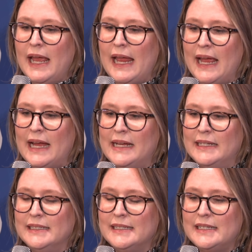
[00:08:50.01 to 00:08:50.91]

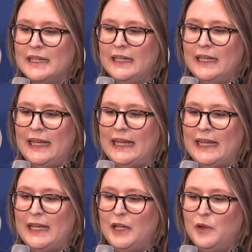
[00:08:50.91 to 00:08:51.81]
and
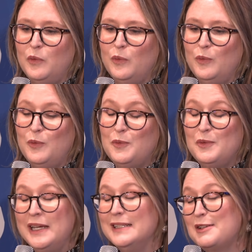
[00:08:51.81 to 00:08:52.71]

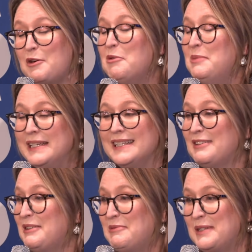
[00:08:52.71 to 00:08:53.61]
his goal
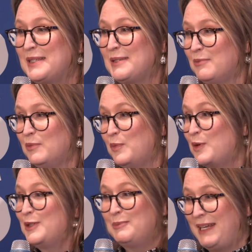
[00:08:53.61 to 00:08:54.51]
basically was
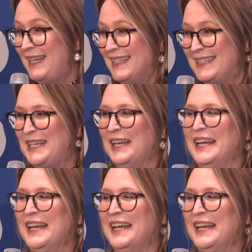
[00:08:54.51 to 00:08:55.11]
world peace.